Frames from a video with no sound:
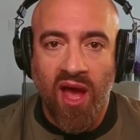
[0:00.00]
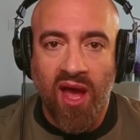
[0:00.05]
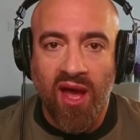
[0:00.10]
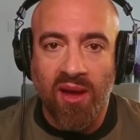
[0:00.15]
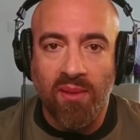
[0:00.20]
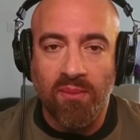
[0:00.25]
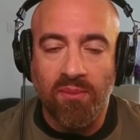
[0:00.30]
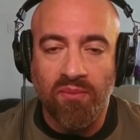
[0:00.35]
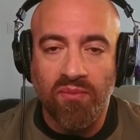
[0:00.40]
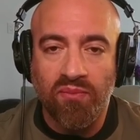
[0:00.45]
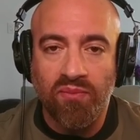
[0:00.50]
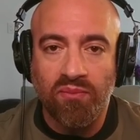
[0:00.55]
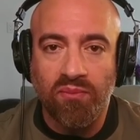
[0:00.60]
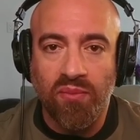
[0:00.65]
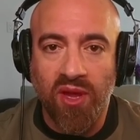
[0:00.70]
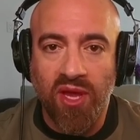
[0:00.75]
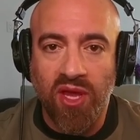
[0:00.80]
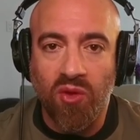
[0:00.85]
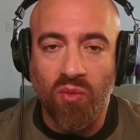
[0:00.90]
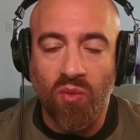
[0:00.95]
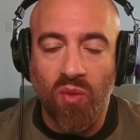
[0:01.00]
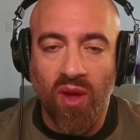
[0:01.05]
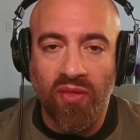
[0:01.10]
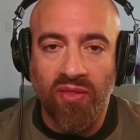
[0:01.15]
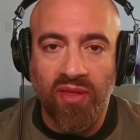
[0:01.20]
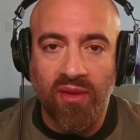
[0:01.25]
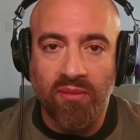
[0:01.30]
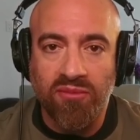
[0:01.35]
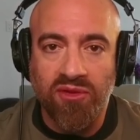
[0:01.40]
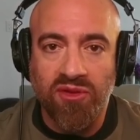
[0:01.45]
But you
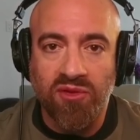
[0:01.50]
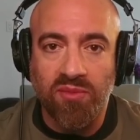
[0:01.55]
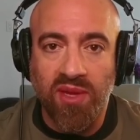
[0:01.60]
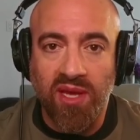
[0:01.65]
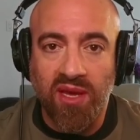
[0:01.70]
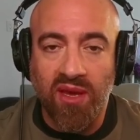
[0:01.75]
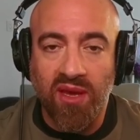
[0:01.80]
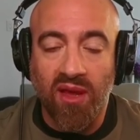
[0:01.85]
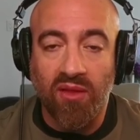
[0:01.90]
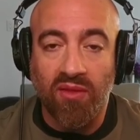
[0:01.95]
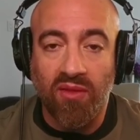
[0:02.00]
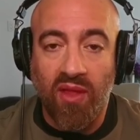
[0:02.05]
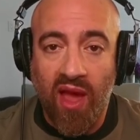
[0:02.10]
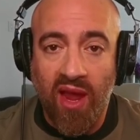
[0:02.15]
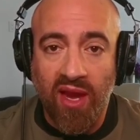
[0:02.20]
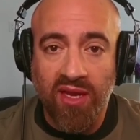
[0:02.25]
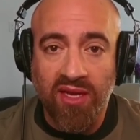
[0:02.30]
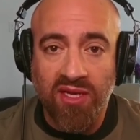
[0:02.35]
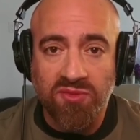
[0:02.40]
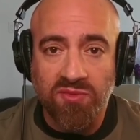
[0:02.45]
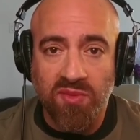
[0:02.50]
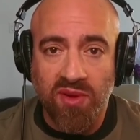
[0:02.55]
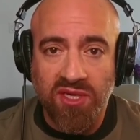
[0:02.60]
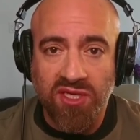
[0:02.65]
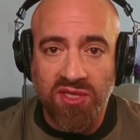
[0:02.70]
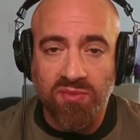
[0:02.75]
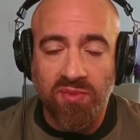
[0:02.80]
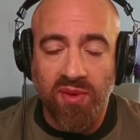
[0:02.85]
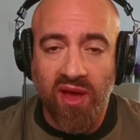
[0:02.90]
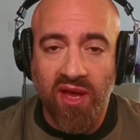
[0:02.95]
want them to be aligned as
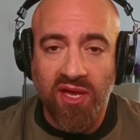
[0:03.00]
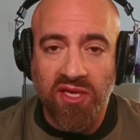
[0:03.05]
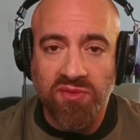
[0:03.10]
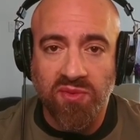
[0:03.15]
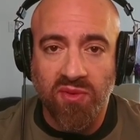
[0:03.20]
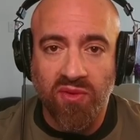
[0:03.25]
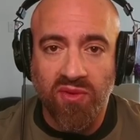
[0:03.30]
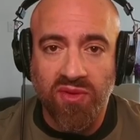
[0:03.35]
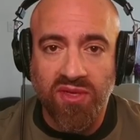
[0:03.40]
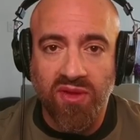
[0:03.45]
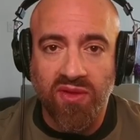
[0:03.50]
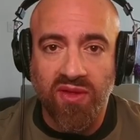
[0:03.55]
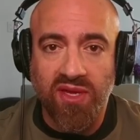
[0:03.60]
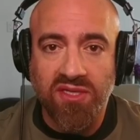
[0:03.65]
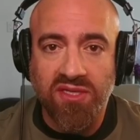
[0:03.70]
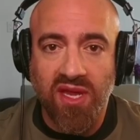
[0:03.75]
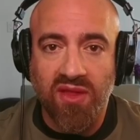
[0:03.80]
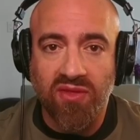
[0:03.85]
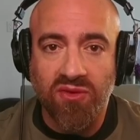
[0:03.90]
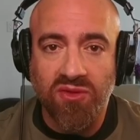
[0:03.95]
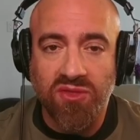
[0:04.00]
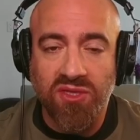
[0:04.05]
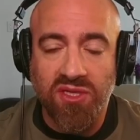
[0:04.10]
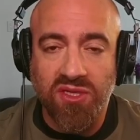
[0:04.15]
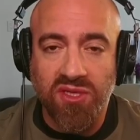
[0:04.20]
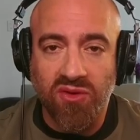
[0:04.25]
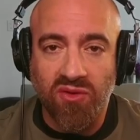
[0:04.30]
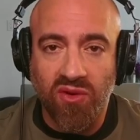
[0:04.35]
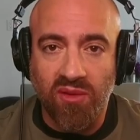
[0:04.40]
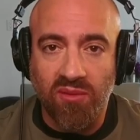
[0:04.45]
much as possible. And to the extent there's
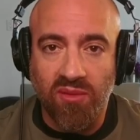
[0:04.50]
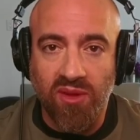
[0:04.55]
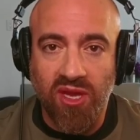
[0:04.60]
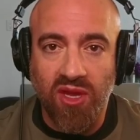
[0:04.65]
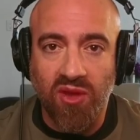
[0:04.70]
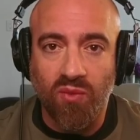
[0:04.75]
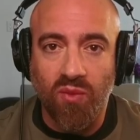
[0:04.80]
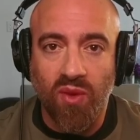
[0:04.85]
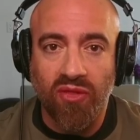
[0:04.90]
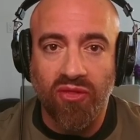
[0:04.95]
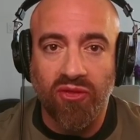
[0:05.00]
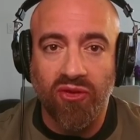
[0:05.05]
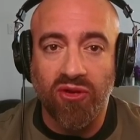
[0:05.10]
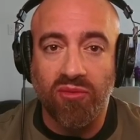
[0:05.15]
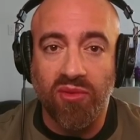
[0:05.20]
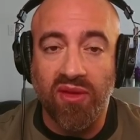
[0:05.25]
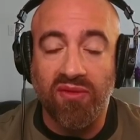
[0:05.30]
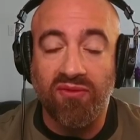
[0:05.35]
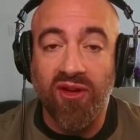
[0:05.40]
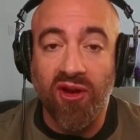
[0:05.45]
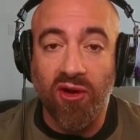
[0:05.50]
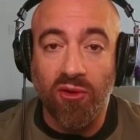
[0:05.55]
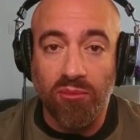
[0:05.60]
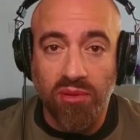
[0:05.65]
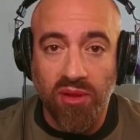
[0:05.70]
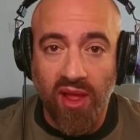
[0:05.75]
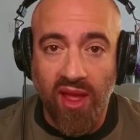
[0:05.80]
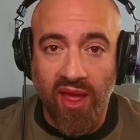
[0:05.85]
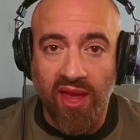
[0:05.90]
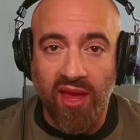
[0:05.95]
disagreement, you want there to be fair
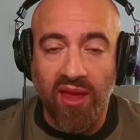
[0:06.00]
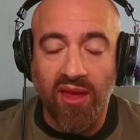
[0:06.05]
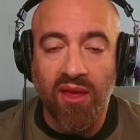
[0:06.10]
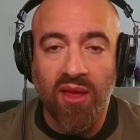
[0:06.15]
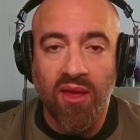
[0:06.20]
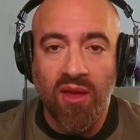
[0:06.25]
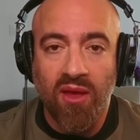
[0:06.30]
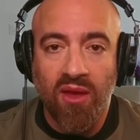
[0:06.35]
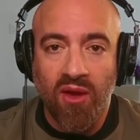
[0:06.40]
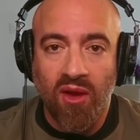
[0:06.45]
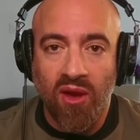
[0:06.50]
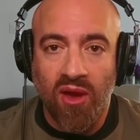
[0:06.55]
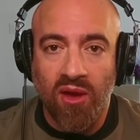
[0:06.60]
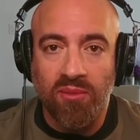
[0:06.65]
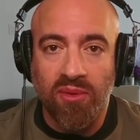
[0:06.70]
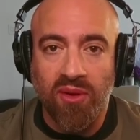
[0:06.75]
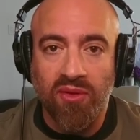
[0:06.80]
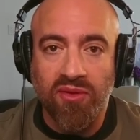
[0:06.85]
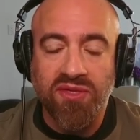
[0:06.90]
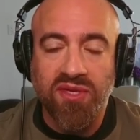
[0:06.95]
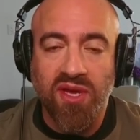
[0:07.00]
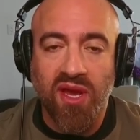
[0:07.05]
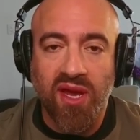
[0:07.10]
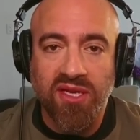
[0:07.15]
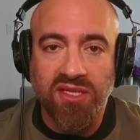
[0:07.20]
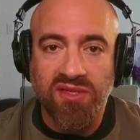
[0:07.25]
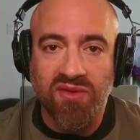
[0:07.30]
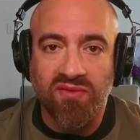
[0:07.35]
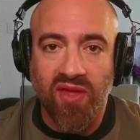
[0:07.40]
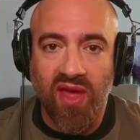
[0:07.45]
play on both
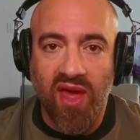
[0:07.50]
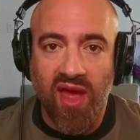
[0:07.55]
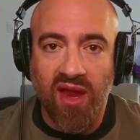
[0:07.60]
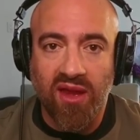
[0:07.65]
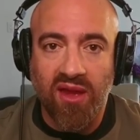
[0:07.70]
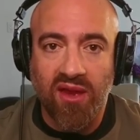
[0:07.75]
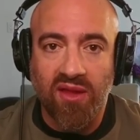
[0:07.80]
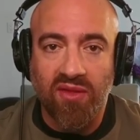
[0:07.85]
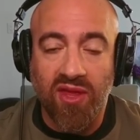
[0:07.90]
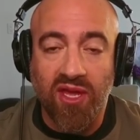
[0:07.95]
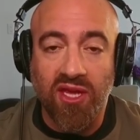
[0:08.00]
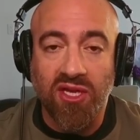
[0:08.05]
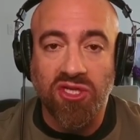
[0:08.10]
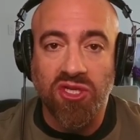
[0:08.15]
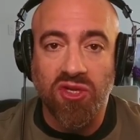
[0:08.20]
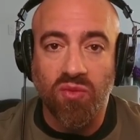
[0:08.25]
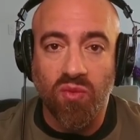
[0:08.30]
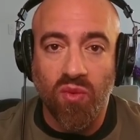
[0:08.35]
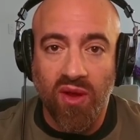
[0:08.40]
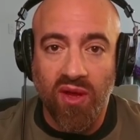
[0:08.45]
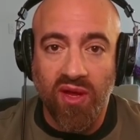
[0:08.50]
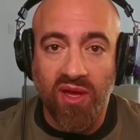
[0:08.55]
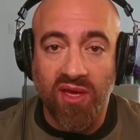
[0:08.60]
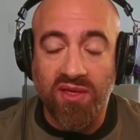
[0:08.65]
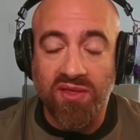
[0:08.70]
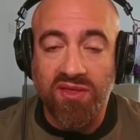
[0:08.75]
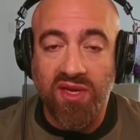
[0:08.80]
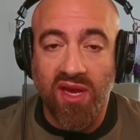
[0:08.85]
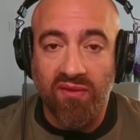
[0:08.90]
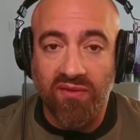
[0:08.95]
sides of that. The issue
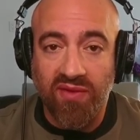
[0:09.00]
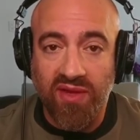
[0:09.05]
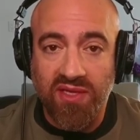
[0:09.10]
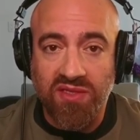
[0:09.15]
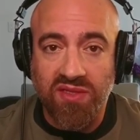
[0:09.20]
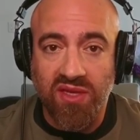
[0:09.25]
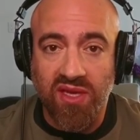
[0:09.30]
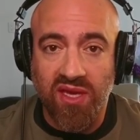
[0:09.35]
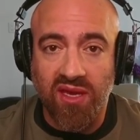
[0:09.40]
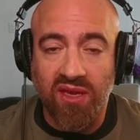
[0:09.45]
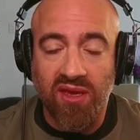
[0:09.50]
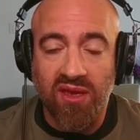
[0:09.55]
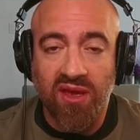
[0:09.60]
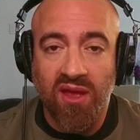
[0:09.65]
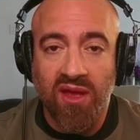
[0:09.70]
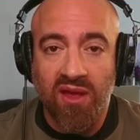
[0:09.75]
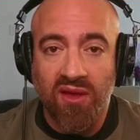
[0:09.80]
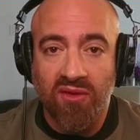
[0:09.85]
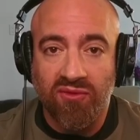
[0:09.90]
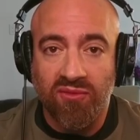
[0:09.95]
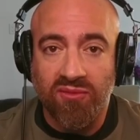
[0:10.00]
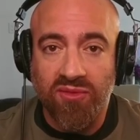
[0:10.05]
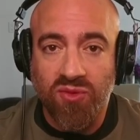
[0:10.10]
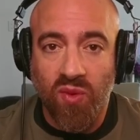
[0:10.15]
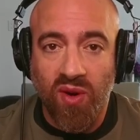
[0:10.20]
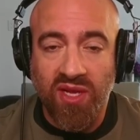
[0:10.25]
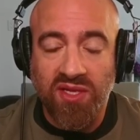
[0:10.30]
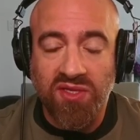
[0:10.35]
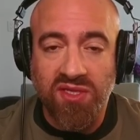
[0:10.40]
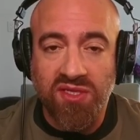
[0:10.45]
is obviously from
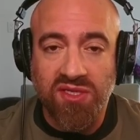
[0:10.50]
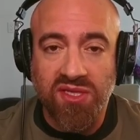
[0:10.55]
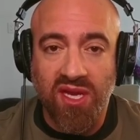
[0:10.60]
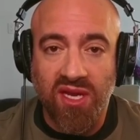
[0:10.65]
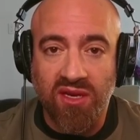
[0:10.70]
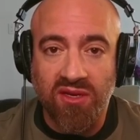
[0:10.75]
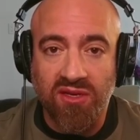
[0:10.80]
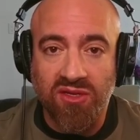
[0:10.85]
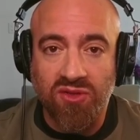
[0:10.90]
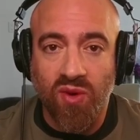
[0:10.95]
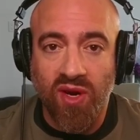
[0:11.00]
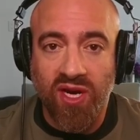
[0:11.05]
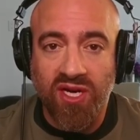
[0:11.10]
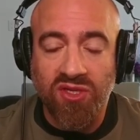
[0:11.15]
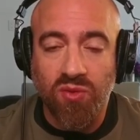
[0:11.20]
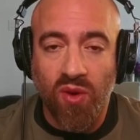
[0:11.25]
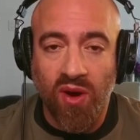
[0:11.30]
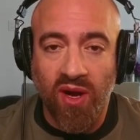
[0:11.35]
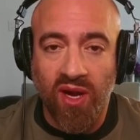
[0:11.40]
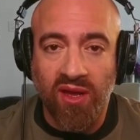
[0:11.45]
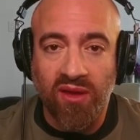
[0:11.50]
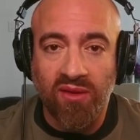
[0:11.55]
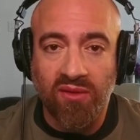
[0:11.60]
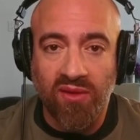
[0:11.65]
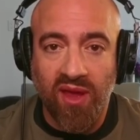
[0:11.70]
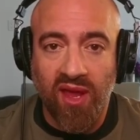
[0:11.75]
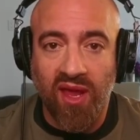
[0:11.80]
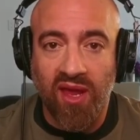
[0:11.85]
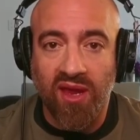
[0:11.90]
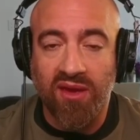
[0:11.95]
2016 to 2020
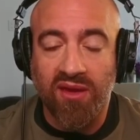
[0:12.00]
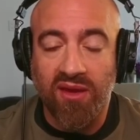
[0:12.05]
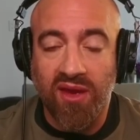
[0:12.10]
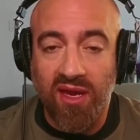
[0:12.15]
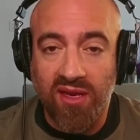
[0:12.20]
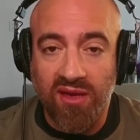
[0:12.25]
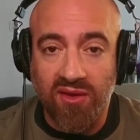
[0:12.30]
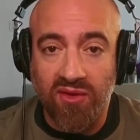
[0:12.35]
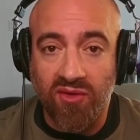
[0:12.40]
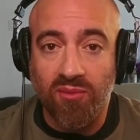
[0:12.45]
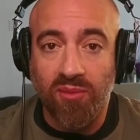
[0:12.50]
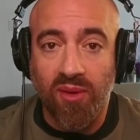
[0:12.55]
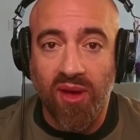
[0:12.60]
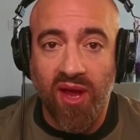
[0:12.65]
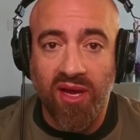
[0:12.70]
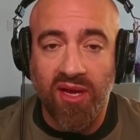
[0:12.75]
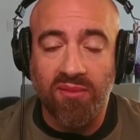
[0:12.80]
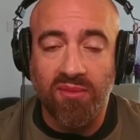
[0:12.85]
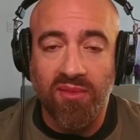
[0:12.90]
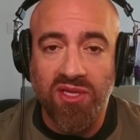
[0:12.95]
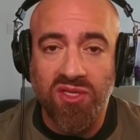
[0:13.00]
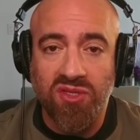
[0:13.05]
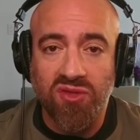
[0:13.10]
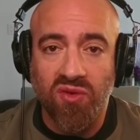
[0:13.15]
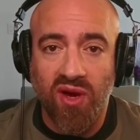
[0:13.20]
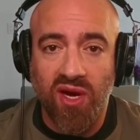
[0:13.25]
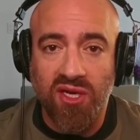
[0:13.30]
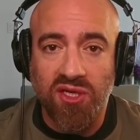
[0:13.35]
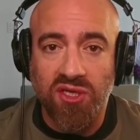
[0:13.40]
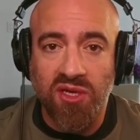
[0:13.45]
and into the Biden
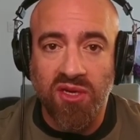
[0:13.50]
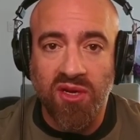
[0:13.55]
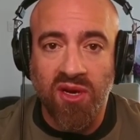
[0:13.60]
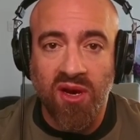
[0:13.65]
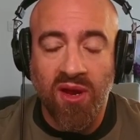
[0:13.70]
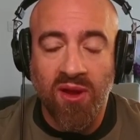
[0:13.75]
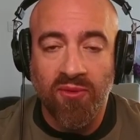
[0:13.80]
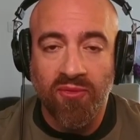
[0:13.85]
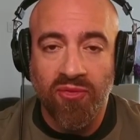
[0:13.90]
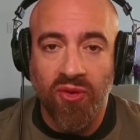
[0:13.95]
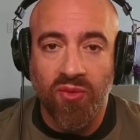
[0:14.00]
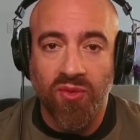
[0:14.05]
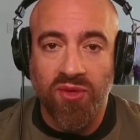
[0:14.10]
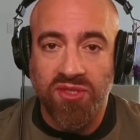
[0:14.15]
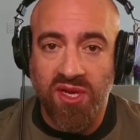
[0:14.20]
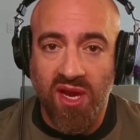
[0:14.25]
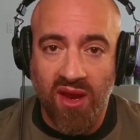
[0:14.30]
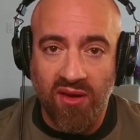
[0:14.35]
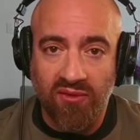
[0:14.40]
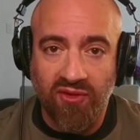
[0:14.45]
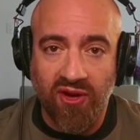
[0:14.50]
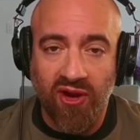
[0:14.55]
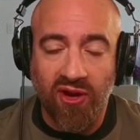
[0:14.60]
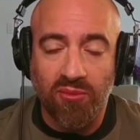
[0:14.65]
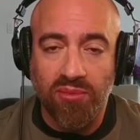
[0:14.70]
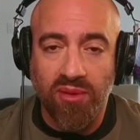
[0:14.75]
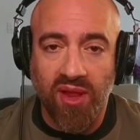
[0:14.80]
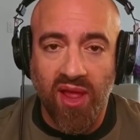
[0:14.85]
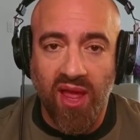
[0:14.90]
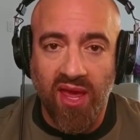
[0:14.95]
administration, there was not
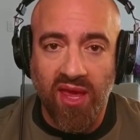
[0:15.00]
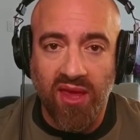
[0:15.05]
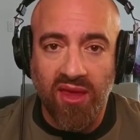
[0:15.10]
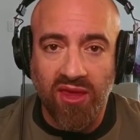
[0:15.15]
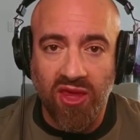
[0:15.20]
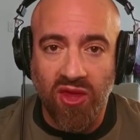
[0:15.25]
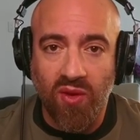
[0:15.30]
fair play.